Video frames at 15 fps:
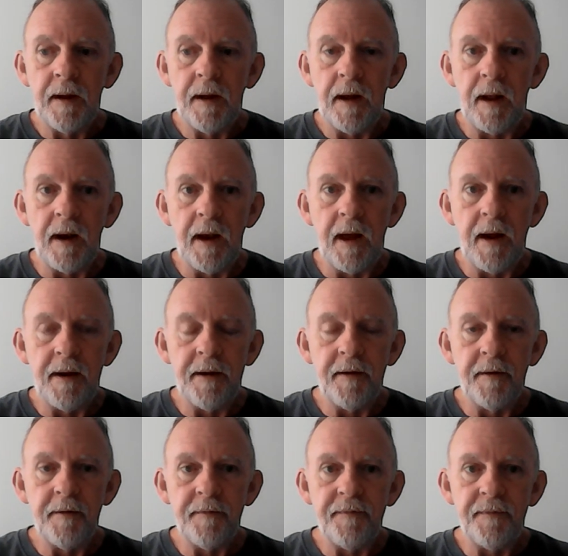lot
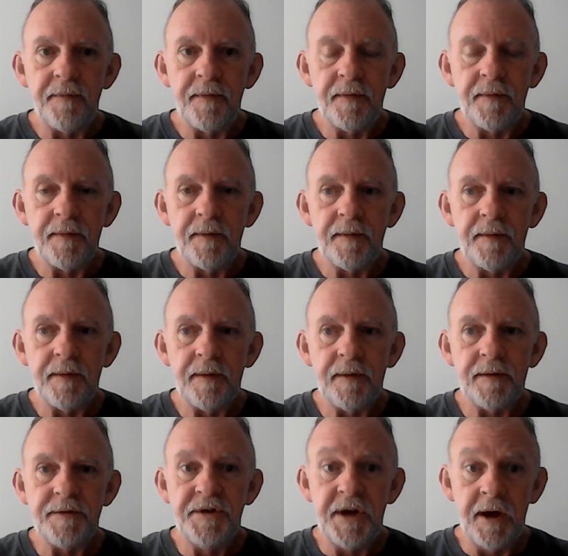of
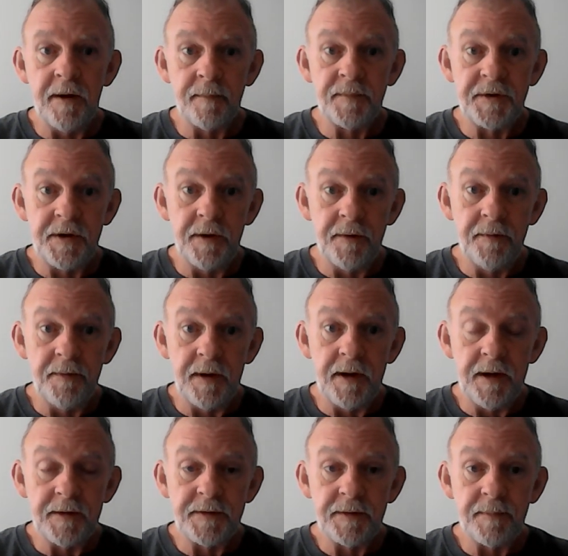gyms do
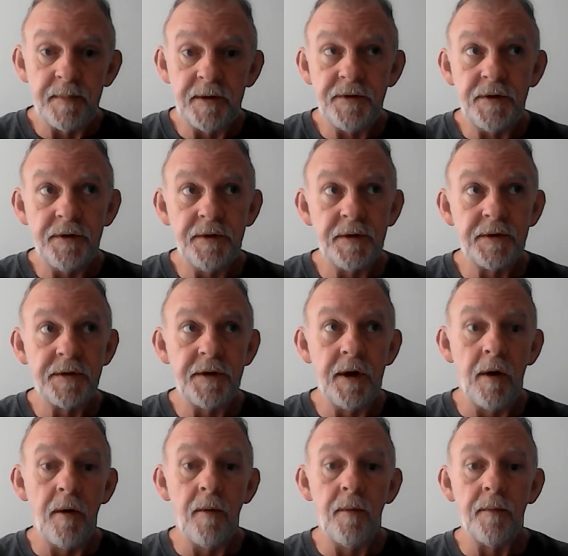this, but you just
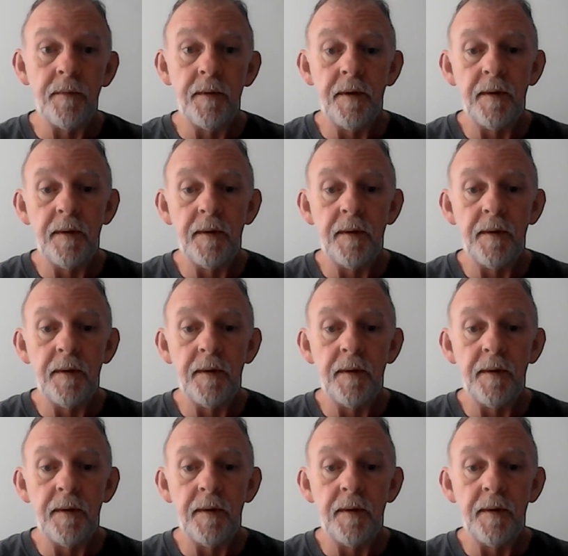don't